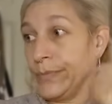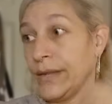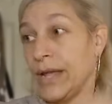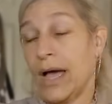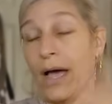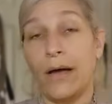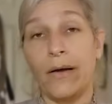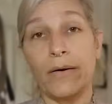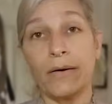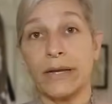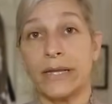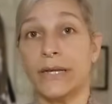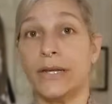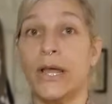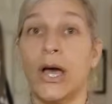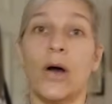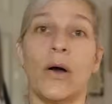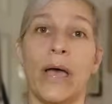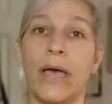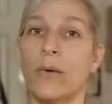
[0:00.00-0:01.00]
I already
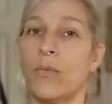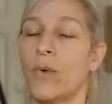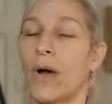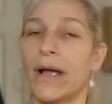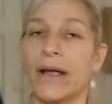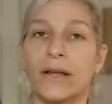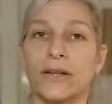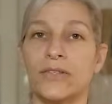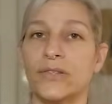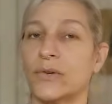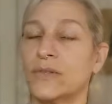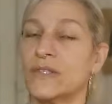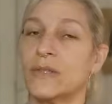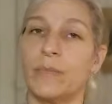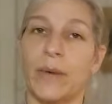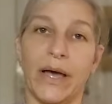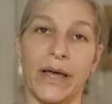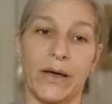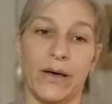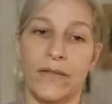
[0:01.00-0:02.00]
know. And why don't
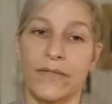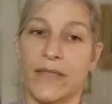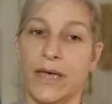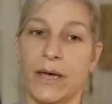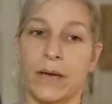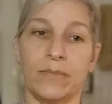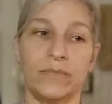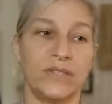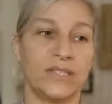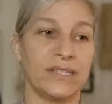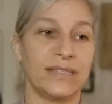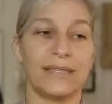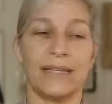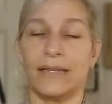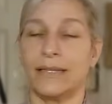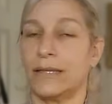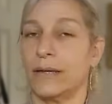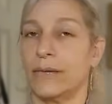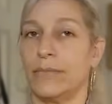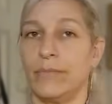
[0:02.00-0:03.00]
spy on them. Just
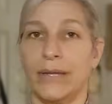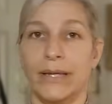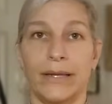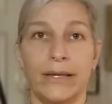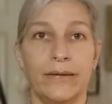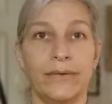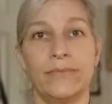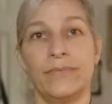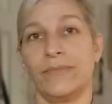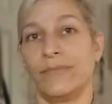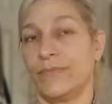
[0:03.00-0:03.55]
let them be.